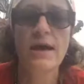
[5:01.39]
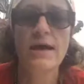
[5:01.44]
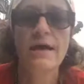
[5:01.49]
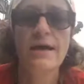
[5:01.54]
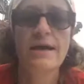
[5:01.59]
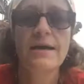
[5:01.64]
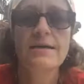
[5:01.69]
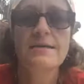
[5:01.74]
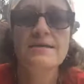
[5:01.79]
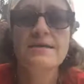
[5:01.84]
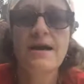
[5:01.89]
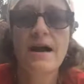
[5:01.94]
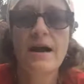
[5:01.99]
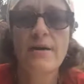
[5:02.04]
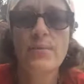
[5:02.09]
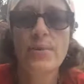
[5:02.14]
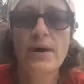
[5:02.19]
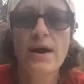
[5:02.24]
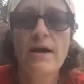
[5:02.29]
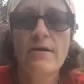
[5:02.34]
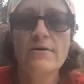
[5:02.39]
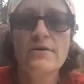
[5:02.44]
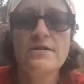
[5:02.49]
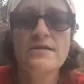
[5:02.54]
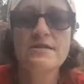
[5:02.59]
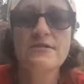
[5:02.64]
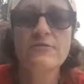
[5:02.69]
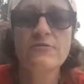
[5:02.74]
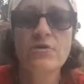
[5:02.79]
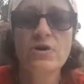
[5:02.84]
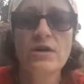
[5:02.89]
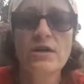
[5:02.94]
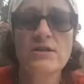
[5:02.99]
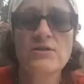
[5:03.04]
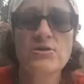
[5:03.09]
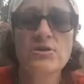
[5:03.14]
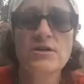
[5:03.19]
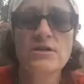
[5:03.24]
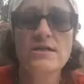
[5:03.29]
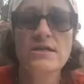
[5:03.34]
He has not put out his silver at
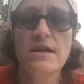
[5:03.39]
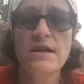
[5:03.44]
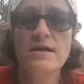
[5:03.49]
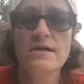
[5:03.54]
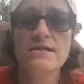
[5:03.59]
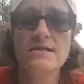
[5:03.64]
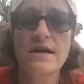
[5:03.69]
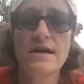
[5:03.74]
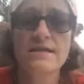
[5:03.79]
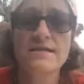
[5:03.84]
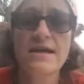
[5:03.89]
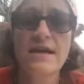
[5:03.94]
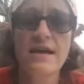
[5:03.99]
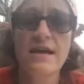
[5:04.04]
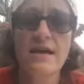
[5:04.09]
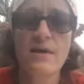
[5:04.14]
interest and has not taken a